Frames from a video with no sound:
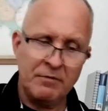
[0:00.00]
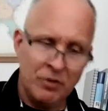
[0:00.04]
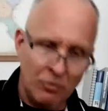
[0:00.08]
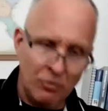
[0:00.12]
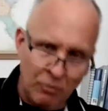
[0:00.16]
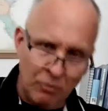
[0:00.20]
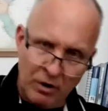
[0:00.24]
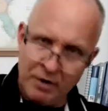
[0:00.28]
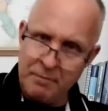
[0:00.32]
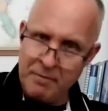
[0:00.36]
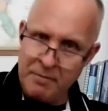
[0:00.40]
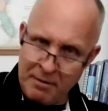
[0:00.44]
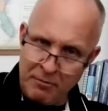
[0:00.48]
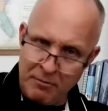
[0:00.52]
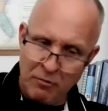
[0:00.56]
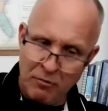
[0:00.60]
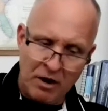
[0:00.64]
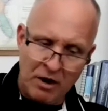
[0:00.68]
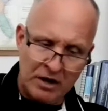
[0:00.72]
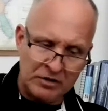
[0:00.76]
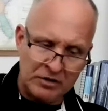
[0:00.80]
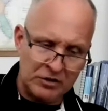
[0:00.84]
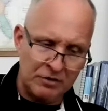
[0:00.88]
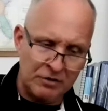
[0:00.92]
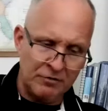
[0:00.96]
you want to
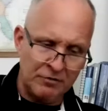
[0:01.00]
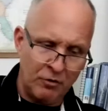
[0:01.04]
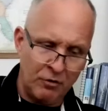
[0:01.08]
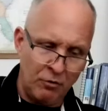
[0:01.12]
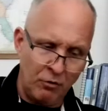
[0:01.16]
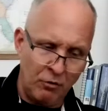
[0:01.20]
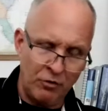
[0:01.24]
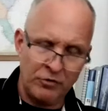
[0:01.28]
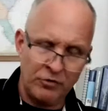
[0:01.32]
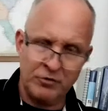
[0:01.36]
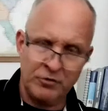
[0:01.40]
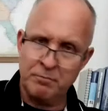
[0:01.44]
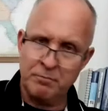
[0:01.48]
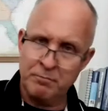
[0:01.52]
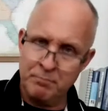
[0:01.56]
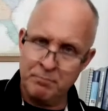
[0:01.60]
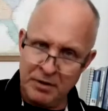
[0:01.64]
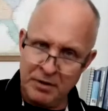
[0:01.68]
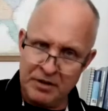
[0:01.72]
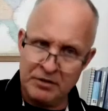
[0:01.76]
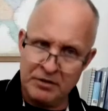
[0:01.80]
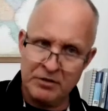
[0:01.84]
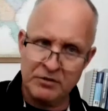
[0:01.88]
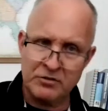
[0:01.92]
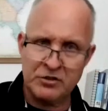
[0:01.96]
memorize it, of course,
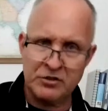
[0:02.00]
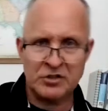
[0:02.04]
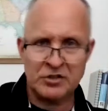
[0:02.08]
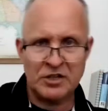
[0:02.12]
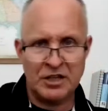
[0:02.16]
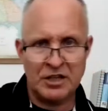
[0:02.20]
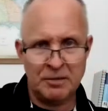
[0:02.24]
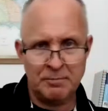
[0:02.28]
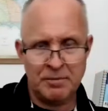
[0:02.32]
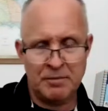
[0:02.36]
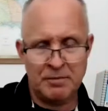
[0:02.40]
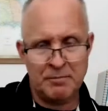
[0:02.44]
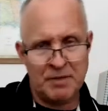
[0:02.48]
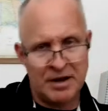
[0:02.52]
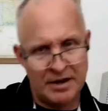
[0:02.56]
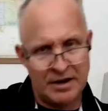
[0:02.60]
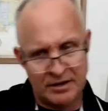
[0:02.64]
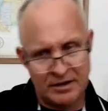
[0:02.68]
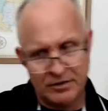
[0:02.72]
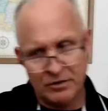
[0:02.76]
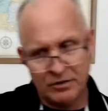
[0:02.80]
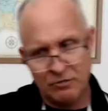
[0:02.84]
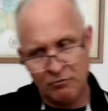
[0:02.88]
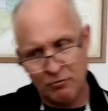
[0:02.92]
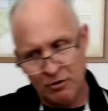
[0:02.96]
but just keep in
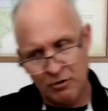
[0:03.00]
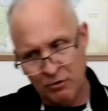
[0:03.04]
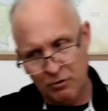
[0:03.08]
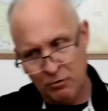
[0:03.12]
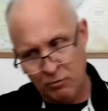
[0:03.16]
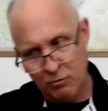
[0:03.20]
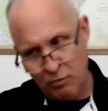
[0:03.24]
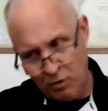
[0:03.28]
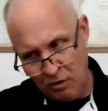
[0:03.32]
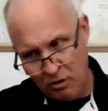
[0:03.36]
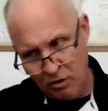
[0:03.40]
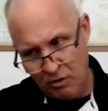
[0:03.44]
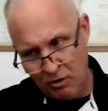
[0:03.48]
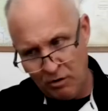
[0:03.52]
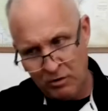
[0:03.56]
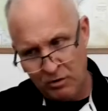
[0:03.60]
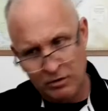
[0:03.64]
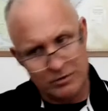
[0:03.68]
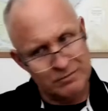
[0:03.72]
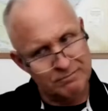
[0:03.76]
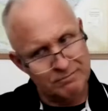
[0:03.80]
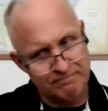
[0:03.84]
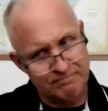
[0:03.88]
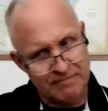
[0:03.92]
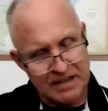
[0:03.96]
mind in the real
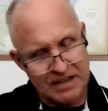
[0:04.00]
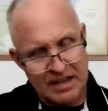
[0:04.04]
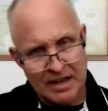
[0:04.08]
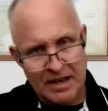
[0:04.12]
world,